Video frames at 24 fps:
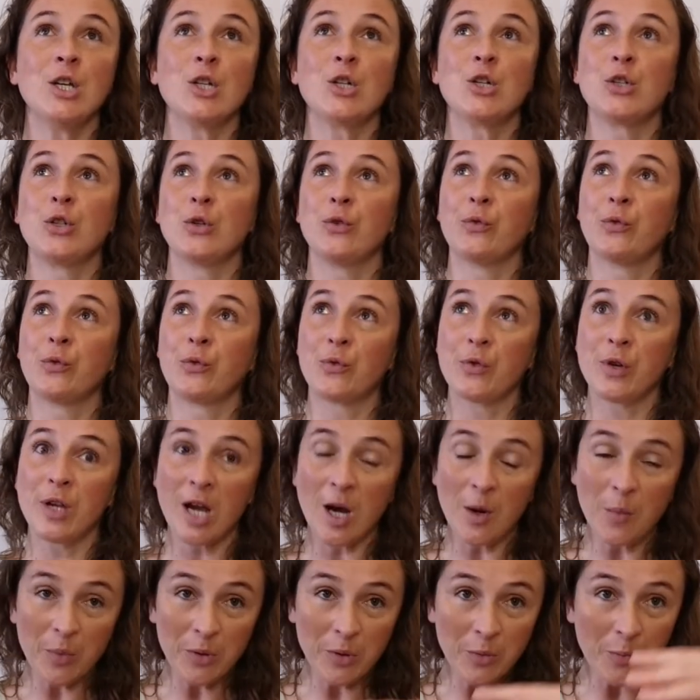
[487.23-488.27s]
to free
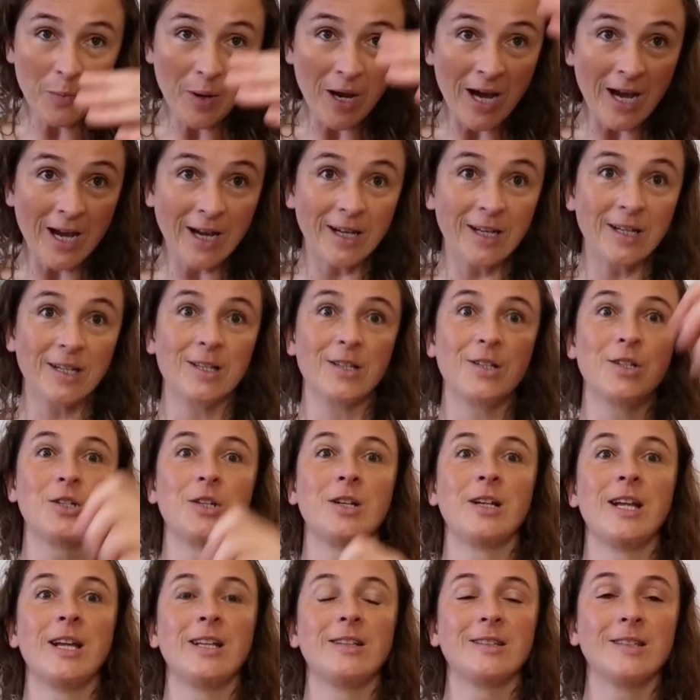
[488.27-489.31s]
up the back, to
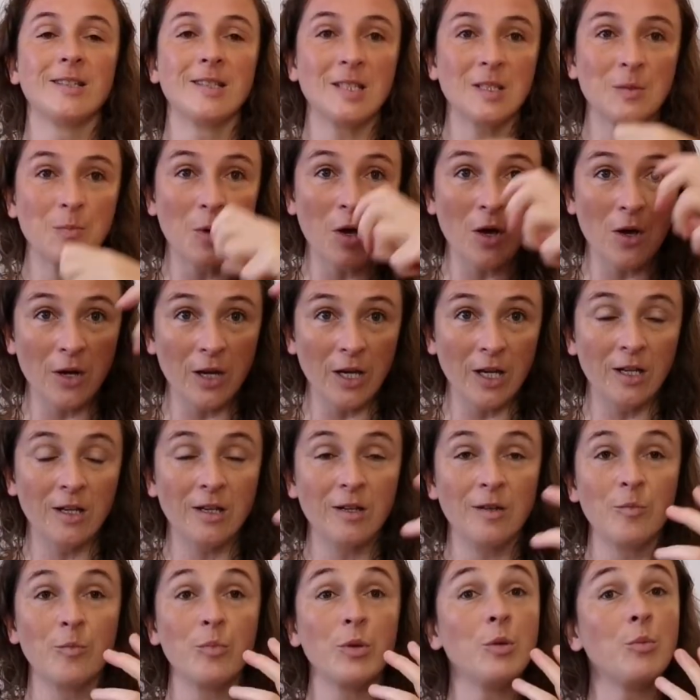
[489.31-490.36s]
let the
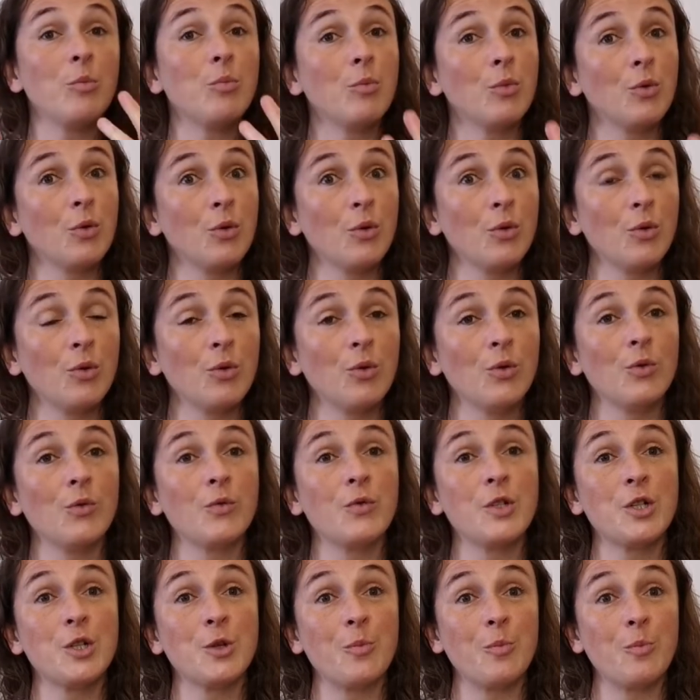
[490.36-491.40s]
spine be
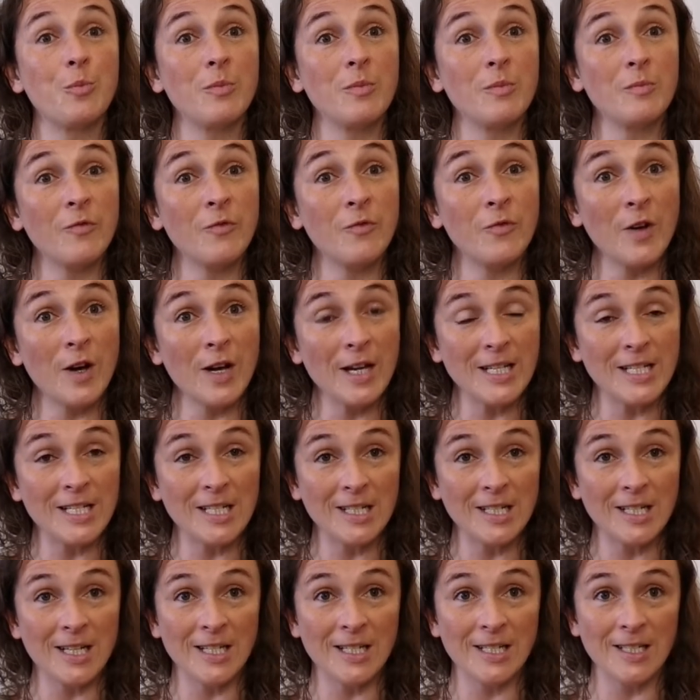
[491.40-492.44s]
moved, to
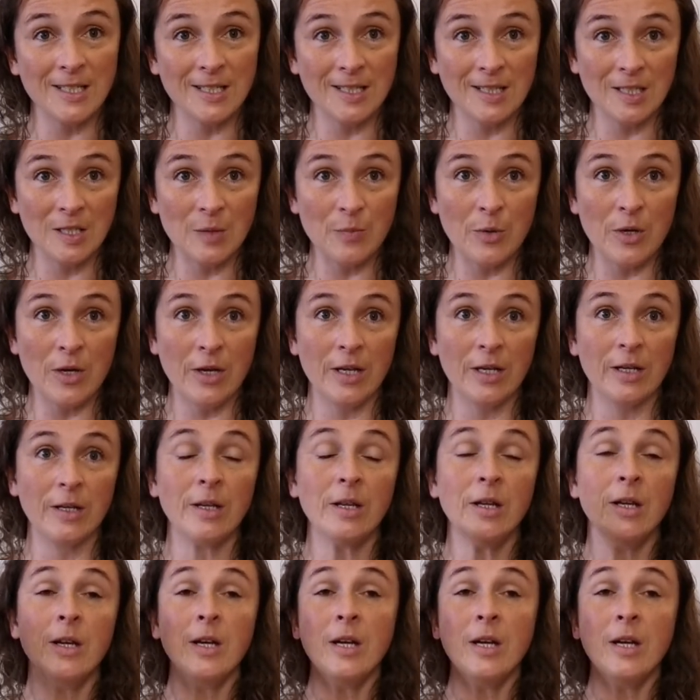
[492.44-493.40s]
vitalize the spine.